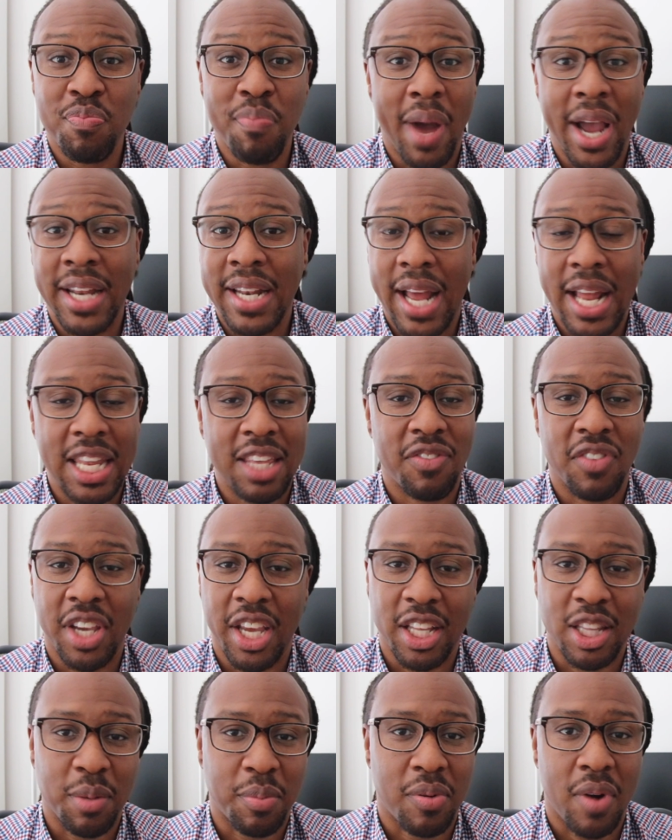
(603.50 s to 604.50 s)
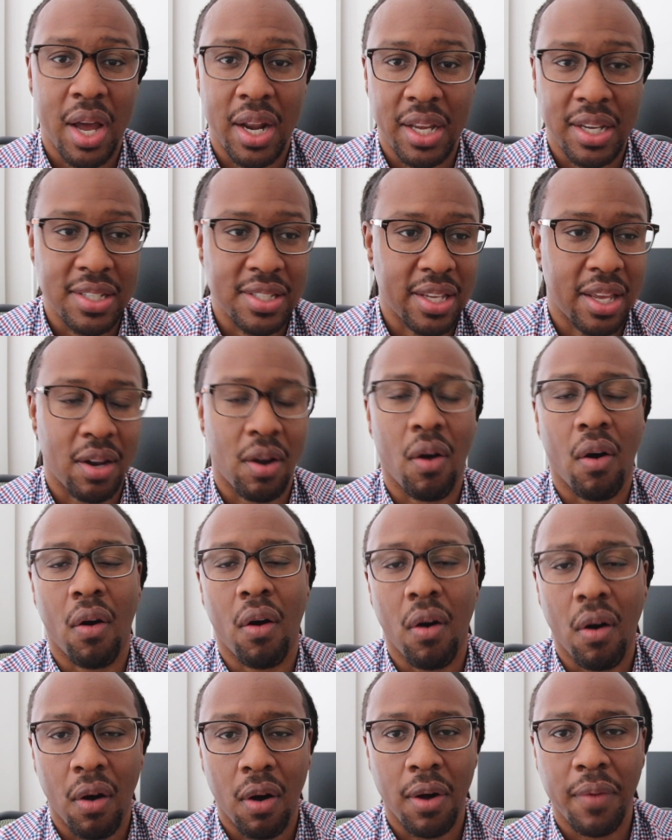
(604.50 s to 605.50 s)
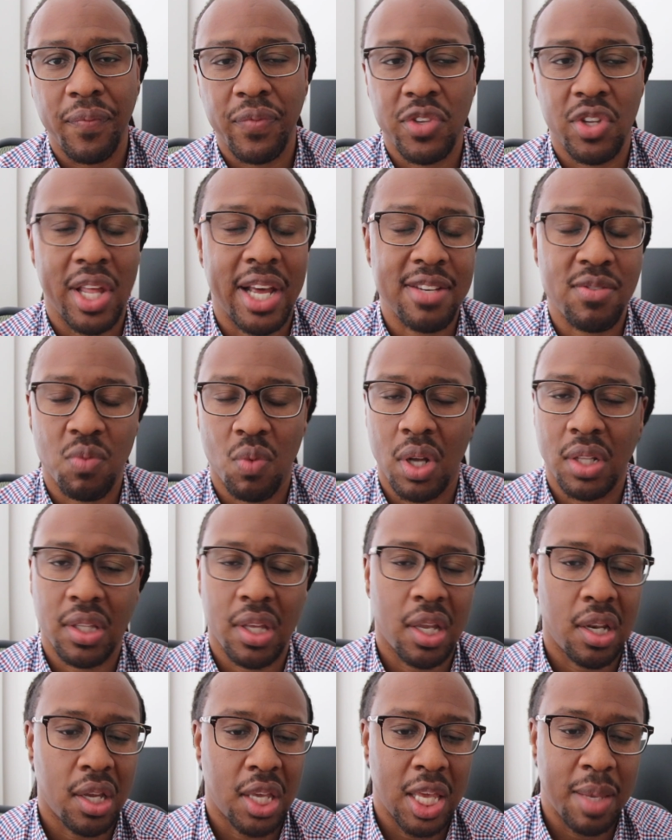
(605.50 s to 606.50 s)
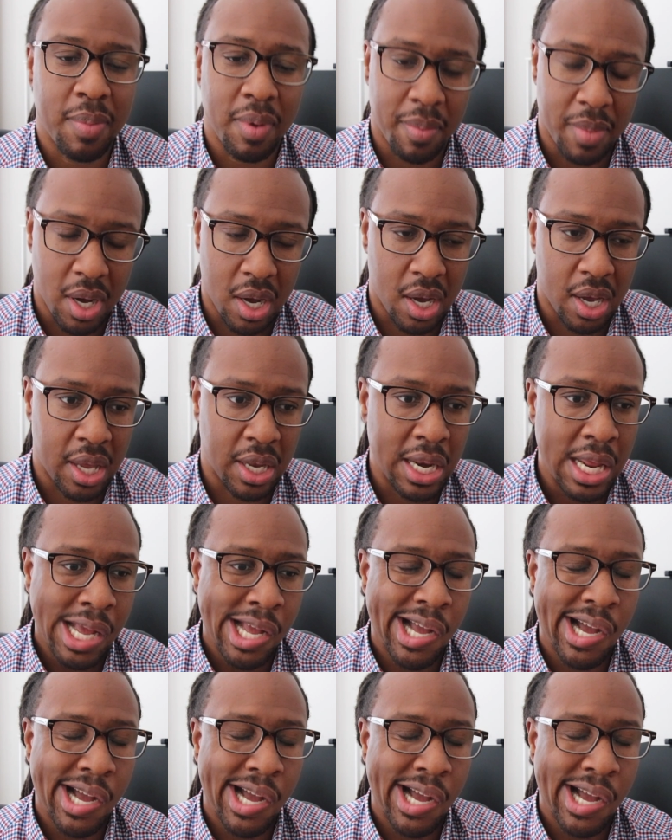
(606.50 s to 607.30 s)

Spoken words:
might not even get the products at all. So that's one thing to keep in mind.